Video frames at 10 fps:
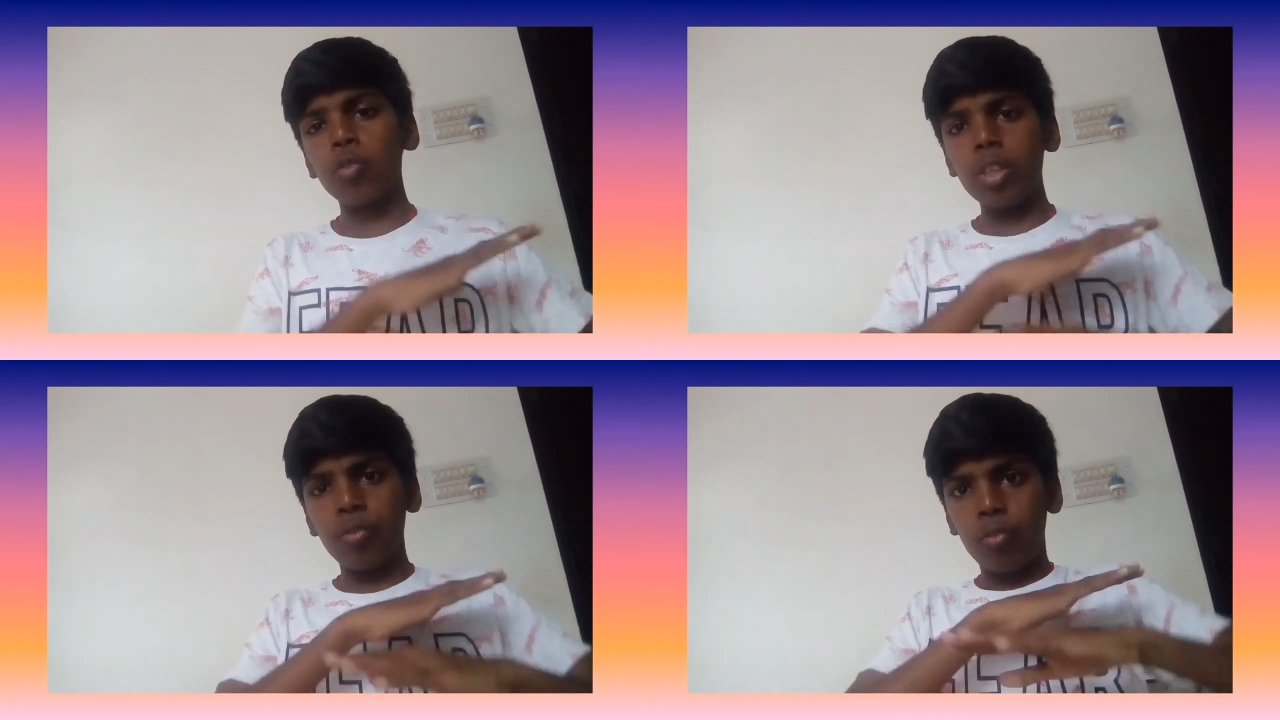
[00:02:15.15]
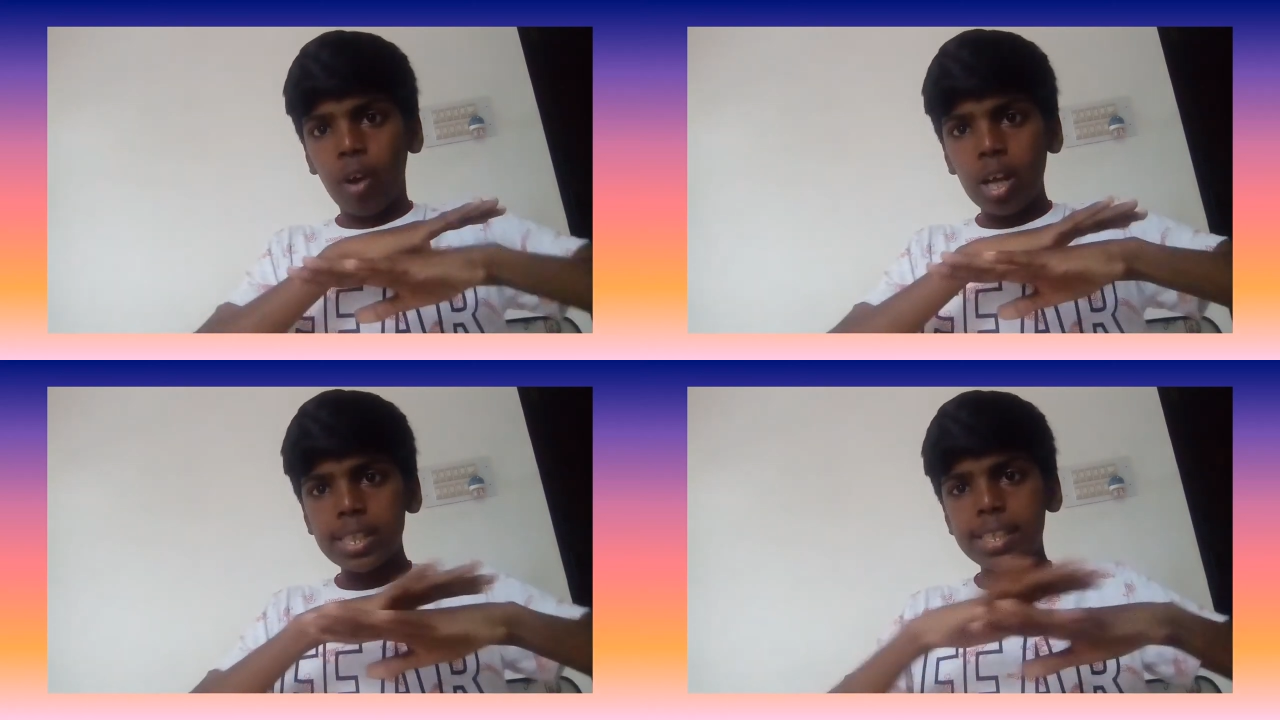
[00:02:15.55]
for the
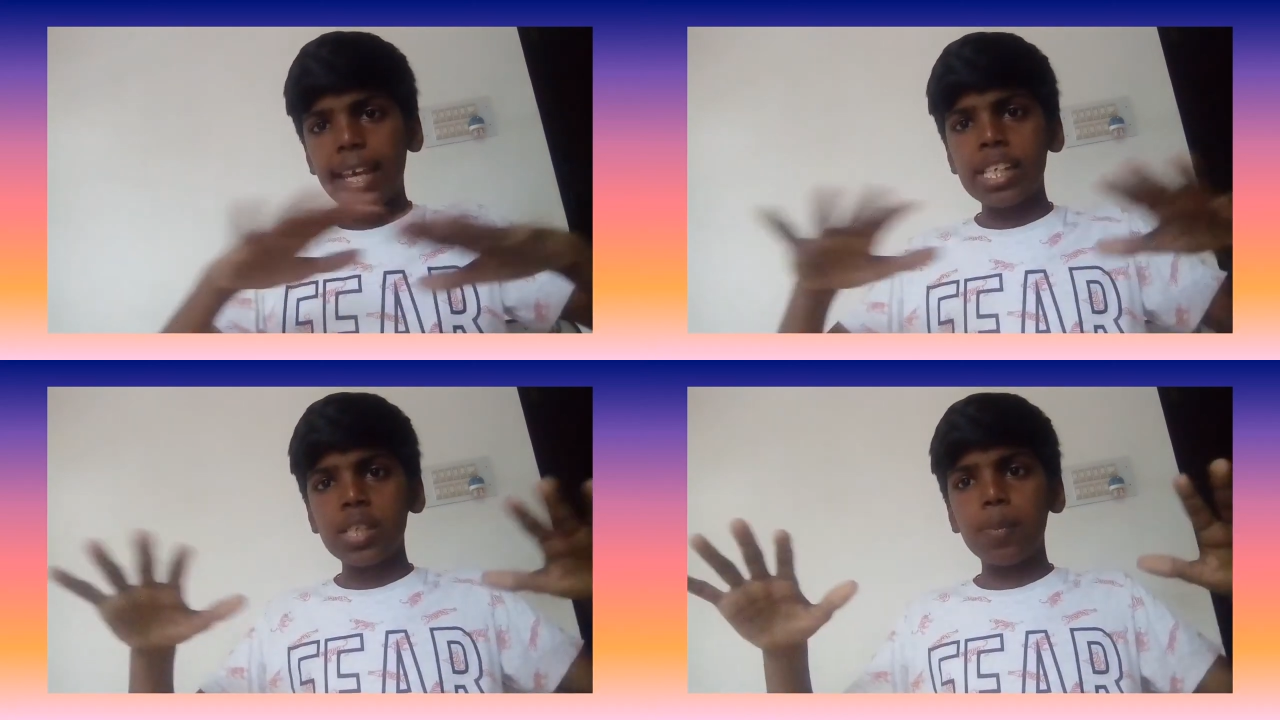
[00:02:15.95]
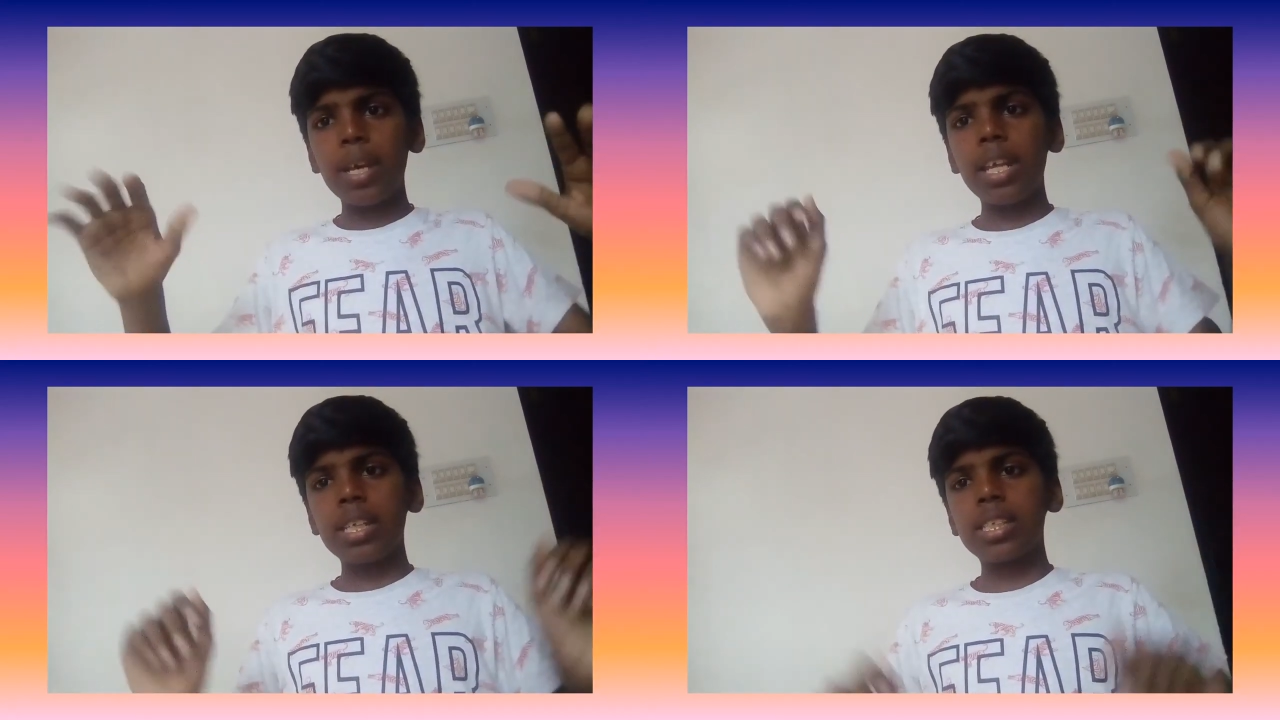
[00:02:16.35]
vast
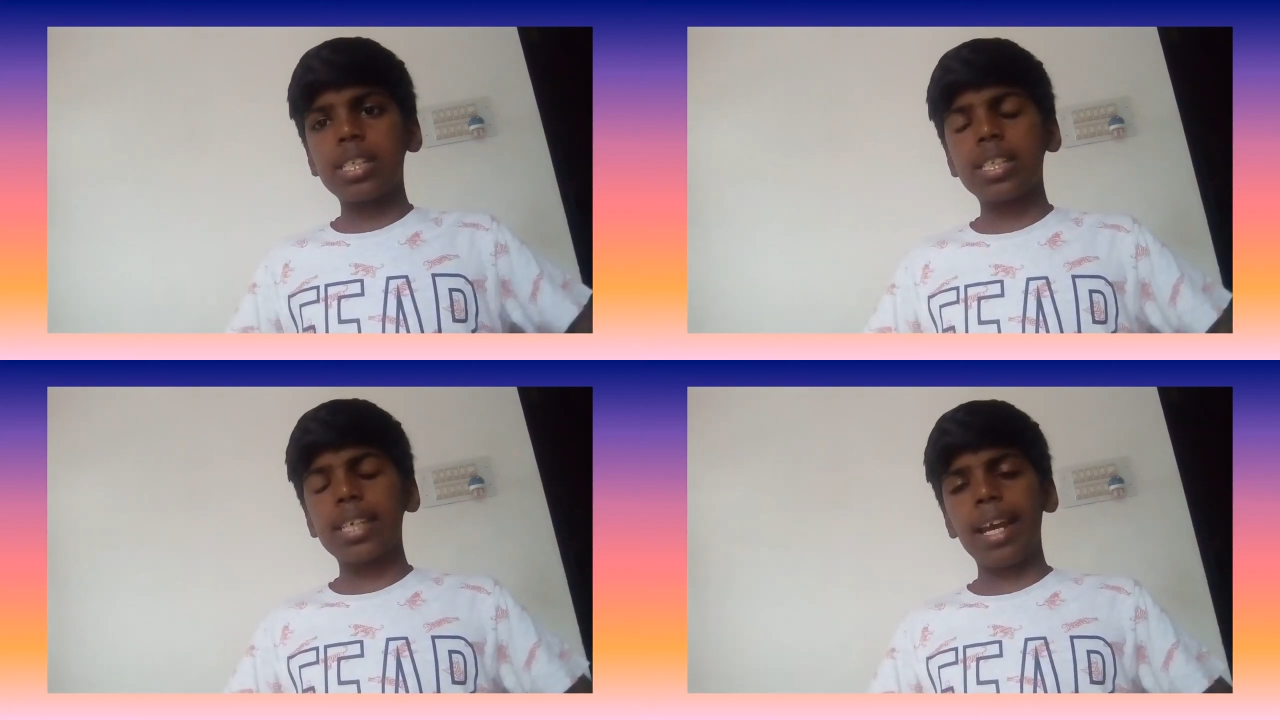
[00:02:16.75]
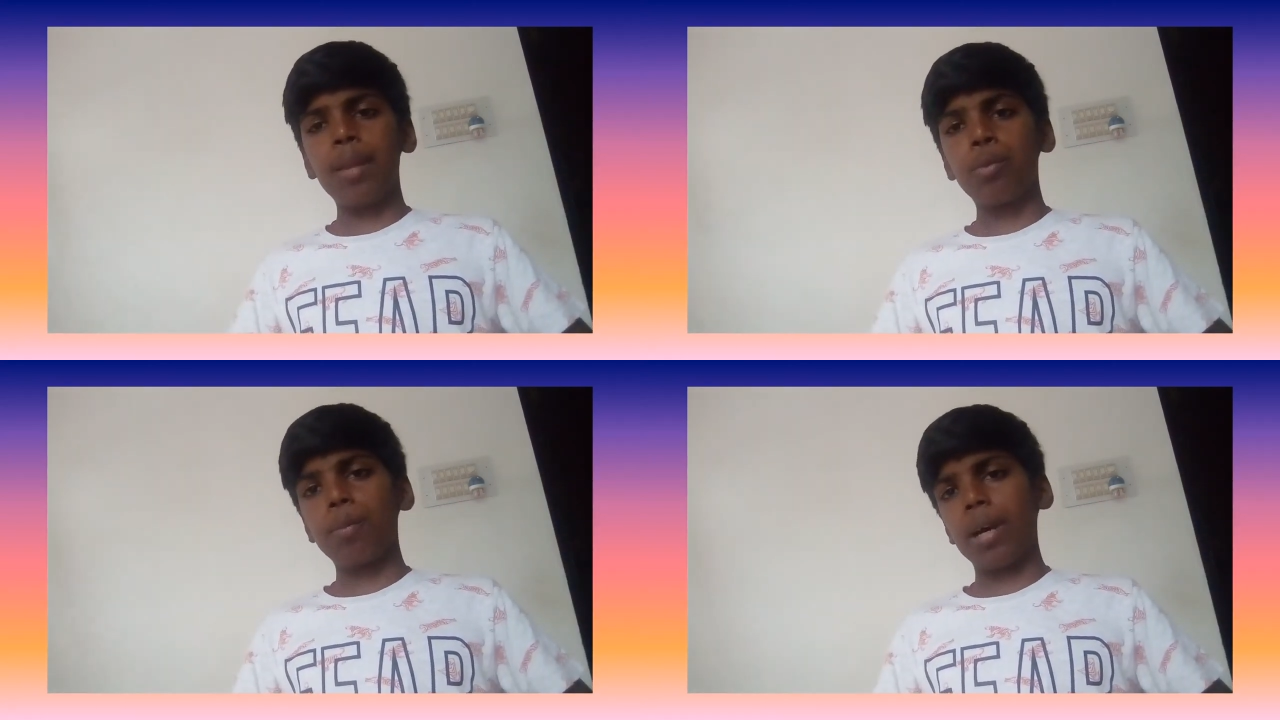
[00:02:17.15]
experienced side,
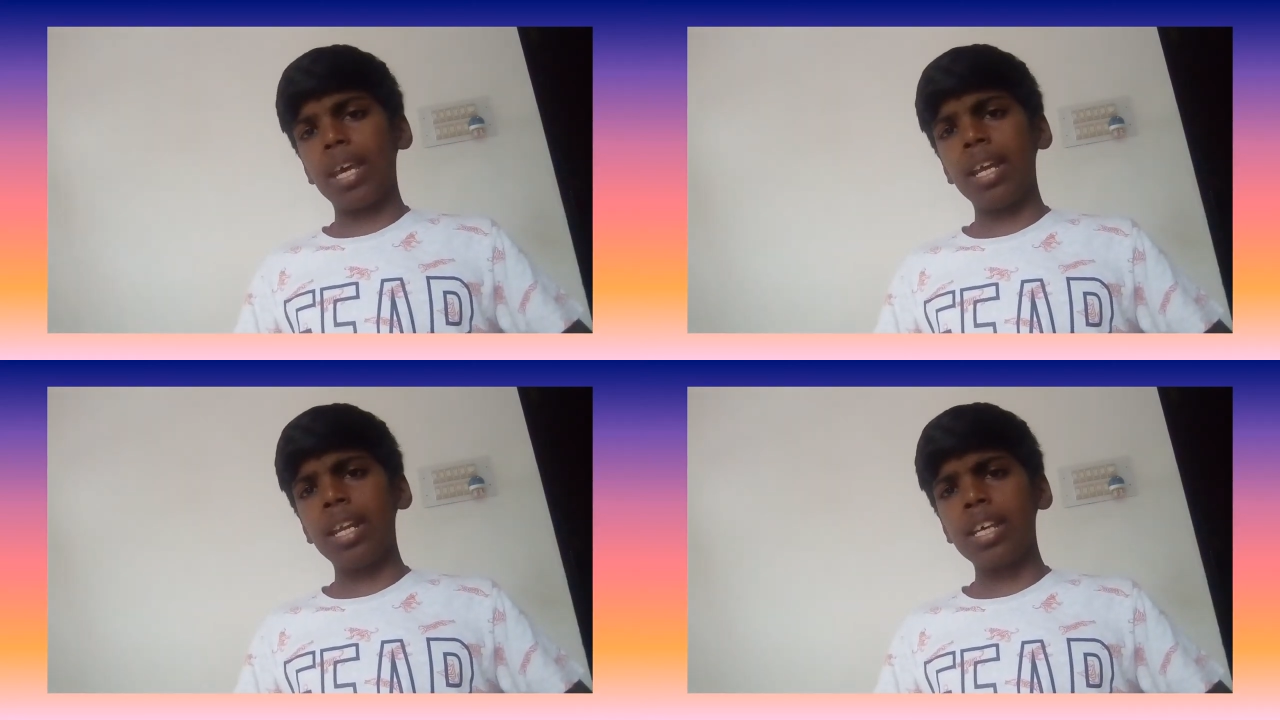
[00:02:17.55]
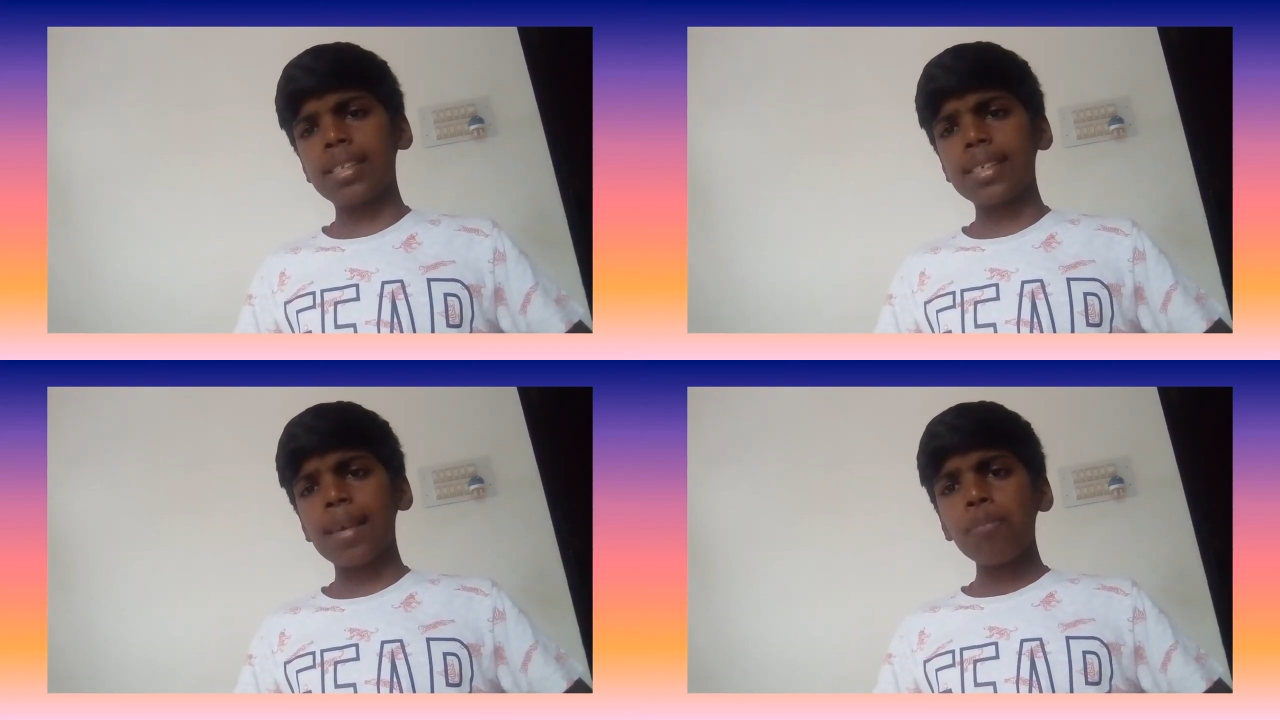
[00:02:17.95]
Mumbai
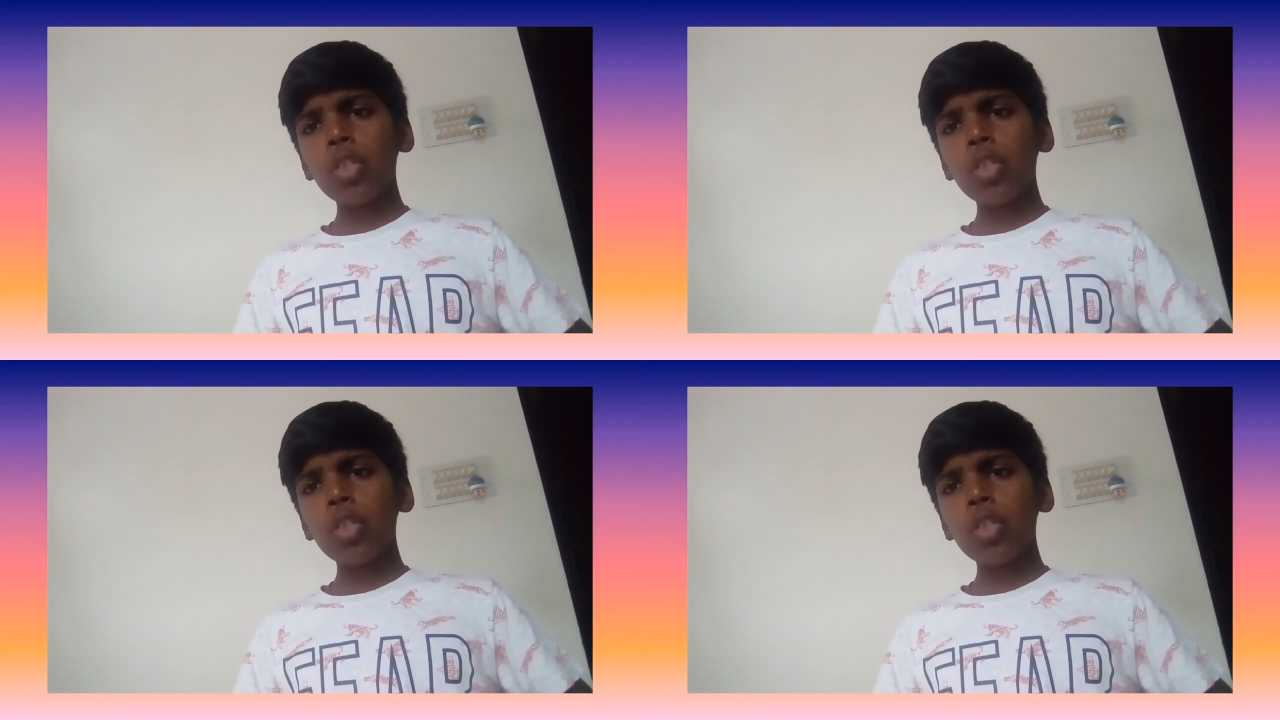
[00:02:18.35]
Indians.